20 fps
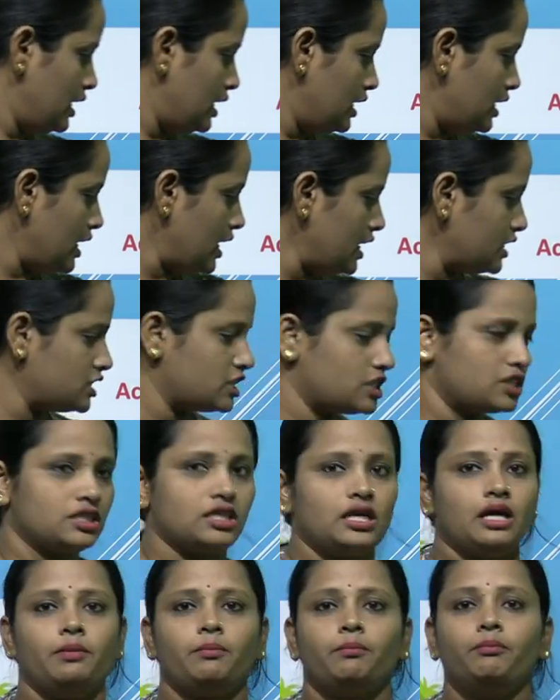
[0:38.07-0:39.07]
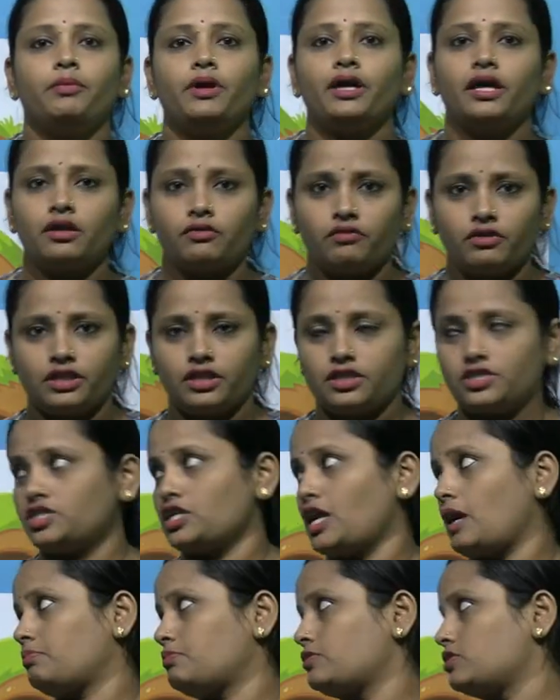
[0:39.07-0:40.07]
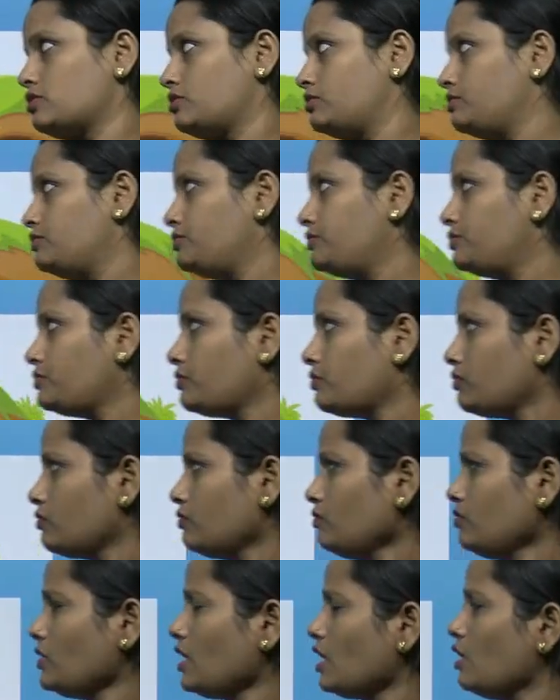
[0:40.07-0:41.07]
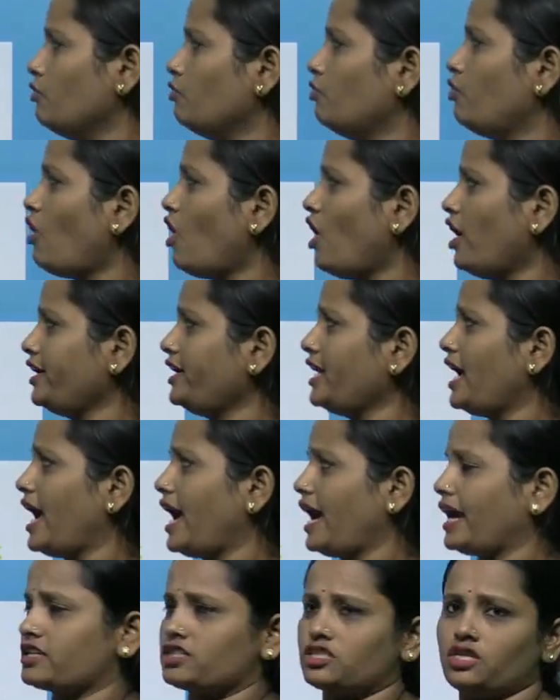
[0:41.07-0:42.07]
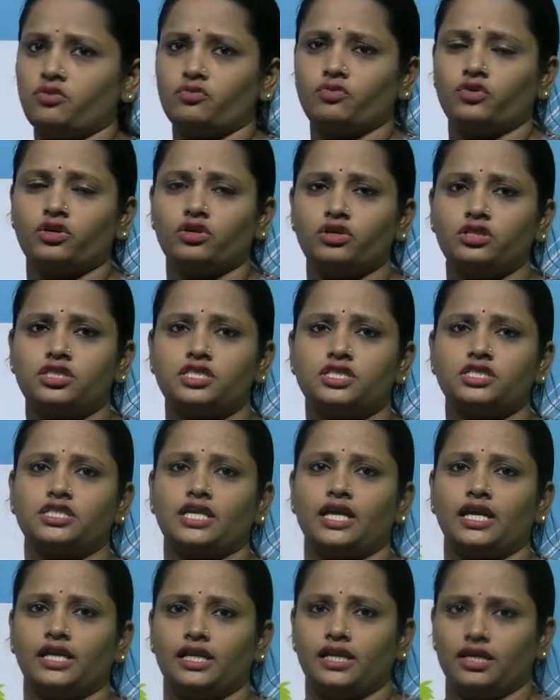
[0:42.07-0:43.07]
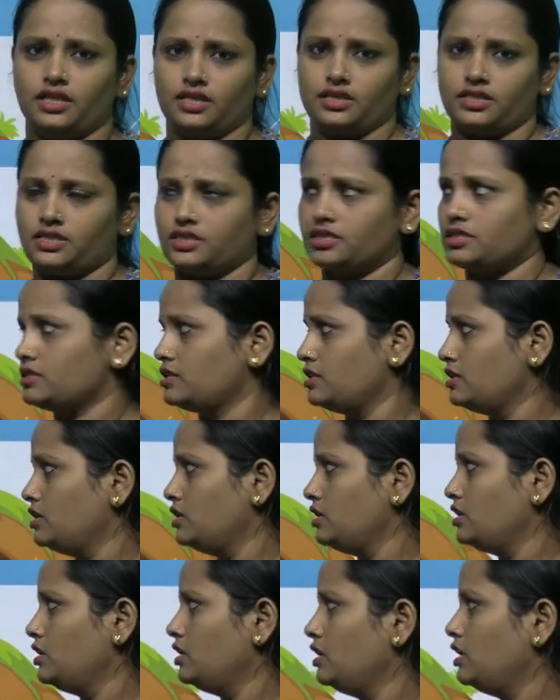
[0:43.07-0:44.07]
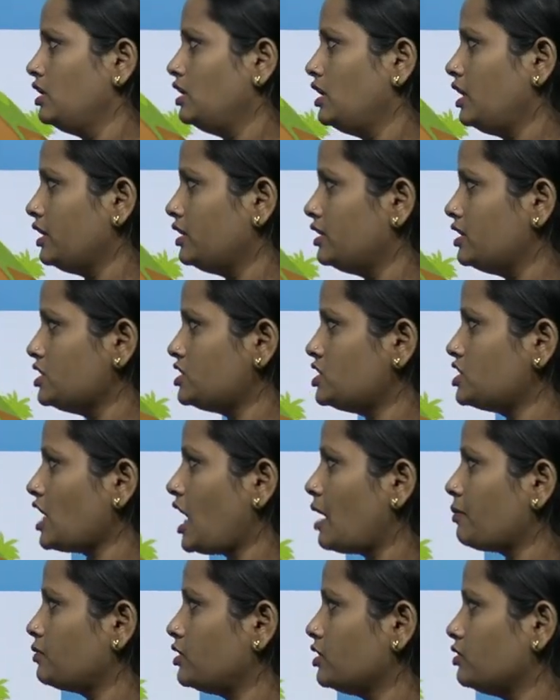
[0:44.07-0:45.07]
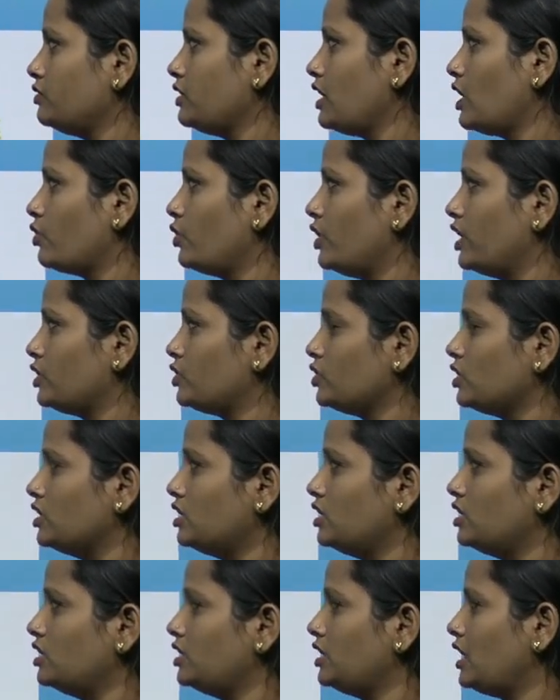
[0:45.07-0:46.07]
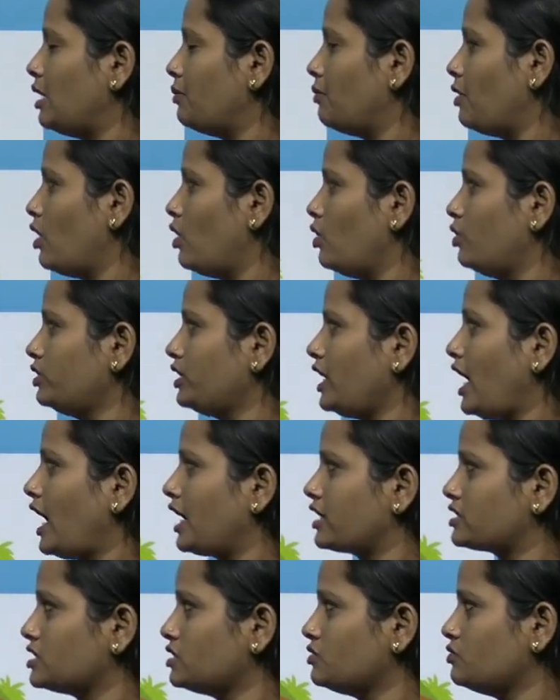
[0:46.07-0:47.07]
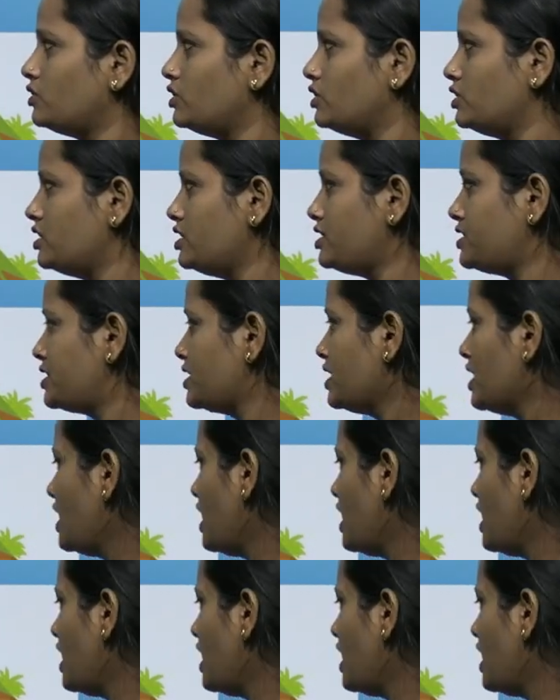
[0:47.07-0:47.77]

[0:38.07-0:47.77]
Let's begin with the chapter. What action words tell us? In this chapter we are going to learn about action words